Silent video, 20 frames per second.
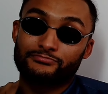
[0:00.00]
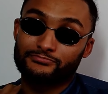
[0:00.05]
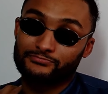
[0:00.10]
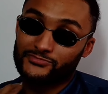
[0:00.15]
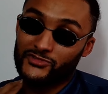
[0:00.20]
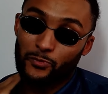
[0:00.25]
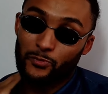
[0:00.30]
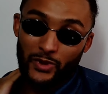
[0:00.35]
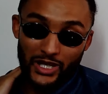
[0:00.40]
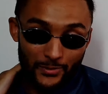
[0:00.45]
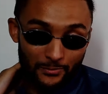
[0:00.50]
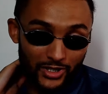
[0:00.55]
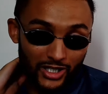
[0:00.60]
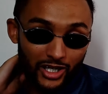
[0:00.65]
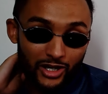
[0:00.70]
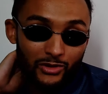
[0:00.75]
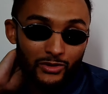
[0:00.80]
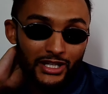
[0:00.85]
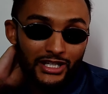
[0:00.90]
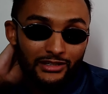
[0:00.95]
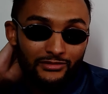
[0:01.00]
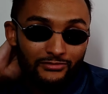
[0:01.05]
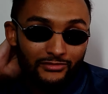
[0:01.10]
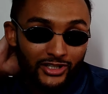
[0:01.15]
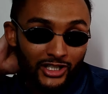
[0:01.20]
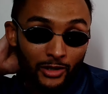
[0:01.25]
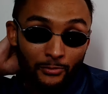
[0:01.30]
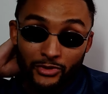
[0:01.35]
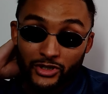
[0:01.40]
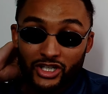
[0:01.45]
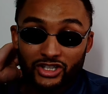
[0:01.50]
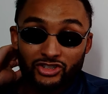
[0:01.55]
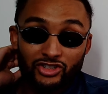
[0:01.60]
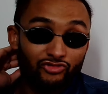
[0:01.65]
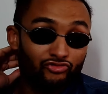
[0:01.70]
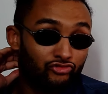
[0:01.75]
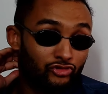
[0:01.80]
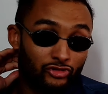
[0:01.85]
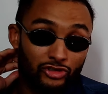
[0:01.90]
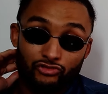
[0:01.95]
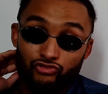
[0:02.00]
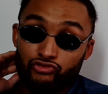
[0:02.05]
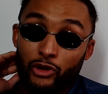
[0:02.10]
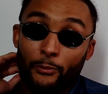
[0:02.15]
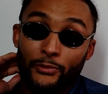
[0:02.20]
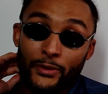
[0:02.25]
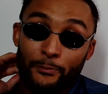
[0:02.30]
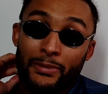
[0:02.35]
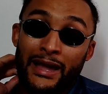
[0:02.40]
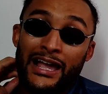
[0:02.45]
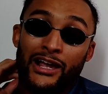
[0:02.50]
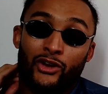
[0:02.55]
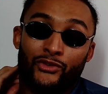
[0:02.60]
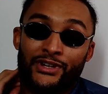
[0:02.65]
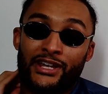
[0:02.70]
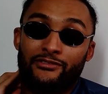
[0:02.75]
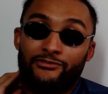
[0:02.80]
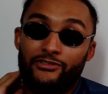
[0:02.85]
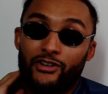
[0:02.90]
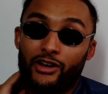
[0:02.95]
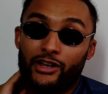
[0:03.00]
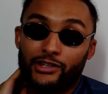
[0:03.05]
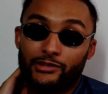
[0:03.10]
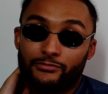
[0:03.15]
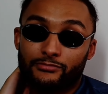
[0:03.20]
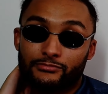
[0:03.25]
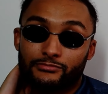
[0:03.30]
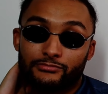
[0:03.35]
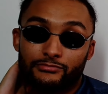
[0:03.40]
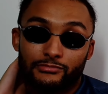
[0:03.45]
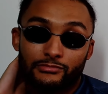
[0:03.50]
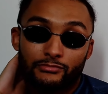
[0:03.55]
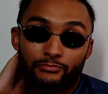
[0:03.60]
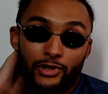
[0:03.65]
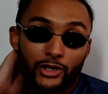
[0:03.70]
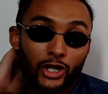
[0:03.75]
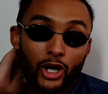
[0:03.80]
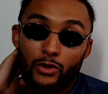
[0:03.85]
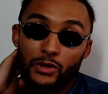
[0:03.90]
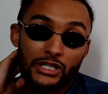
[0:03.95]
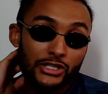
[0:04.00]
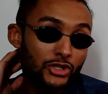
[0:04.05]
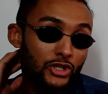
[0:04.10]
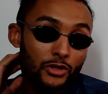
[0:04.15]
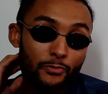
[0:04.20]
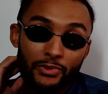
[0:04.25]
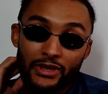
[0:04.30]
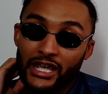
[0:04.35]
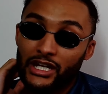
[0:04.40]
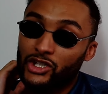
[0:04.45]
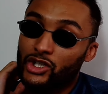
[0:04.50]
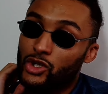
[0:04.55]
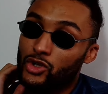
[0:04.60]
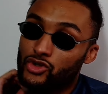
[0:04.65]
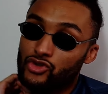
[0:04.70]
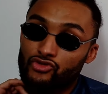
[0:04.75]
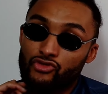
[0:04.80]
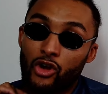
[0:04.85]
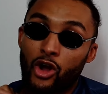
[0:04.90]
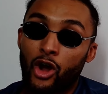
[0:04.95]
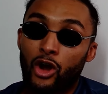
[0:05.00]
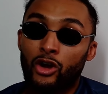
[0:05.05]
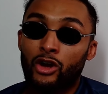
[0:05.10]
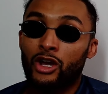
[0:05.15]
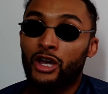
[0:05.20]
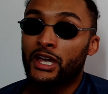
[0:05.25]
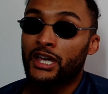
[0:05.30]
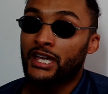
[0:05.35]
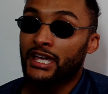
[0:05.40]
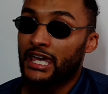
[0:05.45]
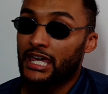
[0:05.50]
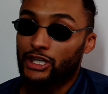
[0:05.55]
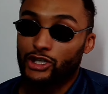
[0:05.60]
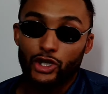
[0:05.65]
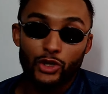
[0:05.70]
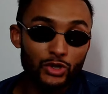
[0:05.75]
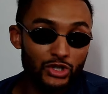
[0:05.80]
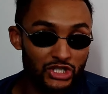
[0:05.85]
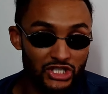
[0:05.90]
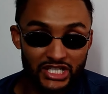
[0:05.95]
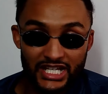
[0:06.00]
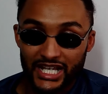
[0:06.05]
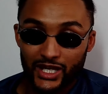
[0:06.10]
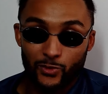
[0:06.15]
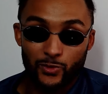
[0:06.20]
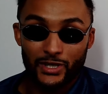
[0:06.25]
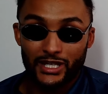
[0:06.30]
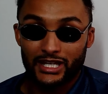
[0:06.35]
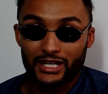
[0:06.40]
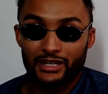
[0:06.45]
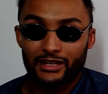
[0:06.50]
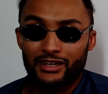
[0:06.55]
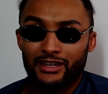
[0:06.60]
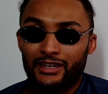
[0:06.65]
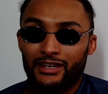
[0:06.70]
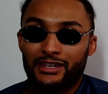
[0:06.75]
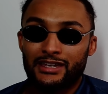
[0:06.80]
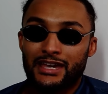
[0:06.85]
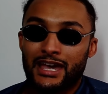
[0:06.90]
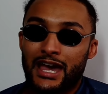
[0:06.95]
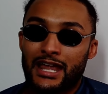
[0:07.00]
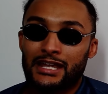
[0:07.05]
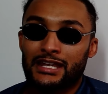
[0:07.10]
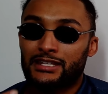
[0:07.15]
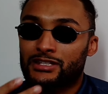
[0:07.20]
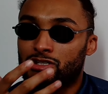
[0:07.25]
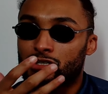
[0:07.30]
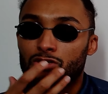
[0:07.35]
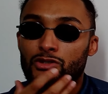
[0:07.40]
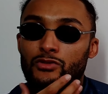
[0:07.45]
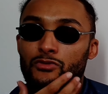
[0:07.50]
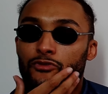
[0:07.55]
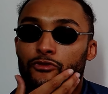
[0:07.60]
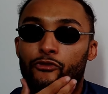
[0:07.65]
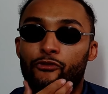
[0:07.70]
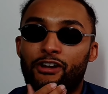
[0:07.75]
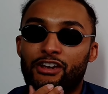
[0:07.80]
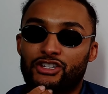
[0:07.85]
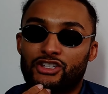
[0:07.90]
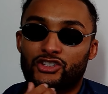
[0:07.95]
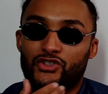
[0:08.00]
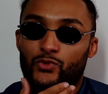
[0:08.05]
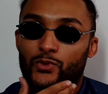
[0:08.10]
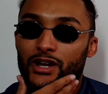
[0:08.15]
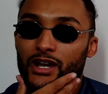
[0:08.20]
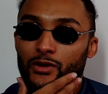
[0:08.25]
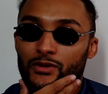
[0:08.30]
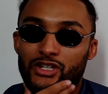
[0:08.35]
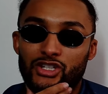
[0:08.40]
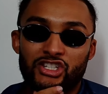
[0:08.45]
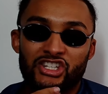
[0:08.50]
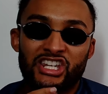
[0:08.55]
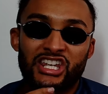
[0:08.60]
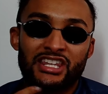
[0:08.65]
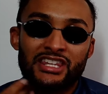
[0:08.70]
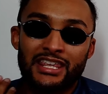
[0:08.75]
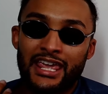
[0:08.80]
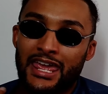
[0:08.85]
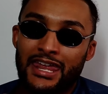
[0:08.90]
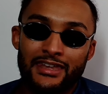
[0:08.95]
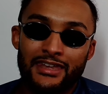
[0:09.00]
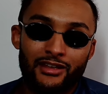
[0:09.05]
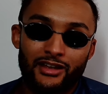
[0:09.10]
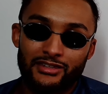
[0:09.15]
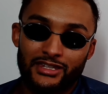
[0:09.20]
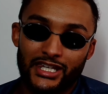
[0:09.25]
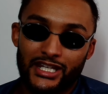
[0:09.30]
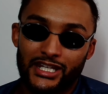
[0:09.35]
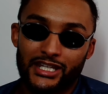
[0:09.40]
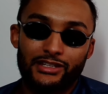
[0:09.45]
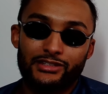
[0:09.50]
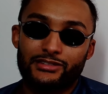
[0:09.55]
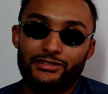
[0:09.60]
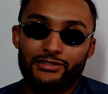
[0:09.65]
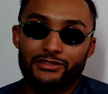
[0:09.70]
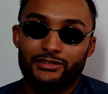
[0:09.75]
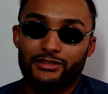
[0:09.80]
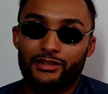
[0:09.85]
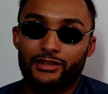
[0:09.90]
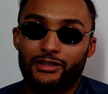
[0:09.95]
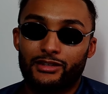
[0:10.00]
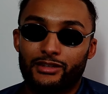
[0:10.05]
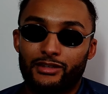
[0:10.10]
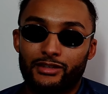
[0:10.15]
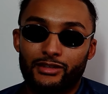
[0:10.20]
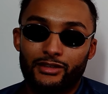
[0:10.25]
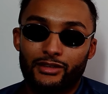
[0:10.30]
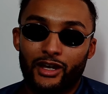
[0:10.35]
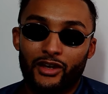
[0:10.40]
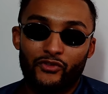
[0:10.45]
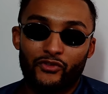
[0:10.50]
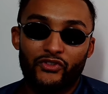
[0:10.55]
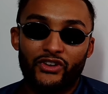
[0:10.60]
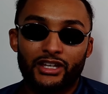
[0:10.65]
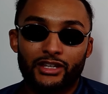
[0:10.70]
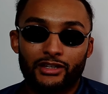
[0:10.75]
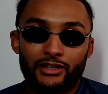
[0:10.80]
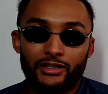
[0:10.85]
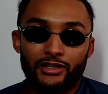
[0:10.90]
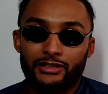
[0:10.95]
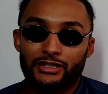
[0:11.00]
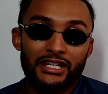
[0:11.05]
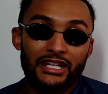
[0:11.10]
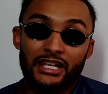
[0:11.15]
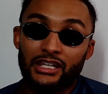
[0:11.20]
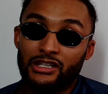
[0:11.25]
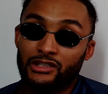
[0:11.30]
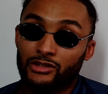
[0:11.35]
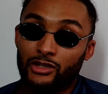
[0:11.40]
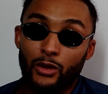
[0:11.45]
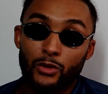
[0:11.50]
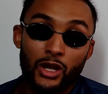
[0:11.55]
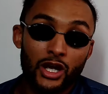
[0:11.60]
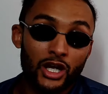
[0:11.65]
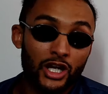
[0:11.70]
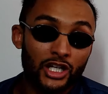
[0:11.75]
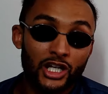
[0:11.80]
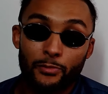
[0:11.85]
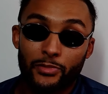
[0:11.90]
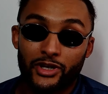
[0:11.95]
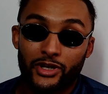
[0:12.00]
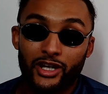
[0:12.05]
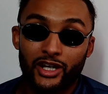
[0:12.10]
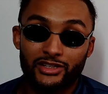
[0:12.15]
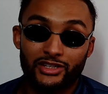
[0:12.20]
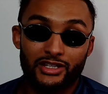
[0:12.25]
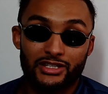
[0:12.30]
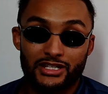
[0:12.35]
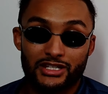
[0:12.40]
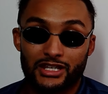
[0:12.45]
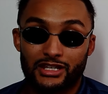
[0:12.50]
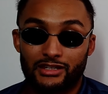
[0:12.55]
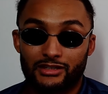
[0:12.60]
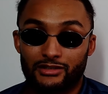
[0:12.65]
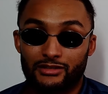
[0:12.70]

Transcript: to beat Bakole. And I'm going to rob the bank on that fight. Bakole too big, too strong. He too slick with it. And he's too fresh as well. His chin ain't like Dillian's. I think, and Dillian don't like an uppercut, does he?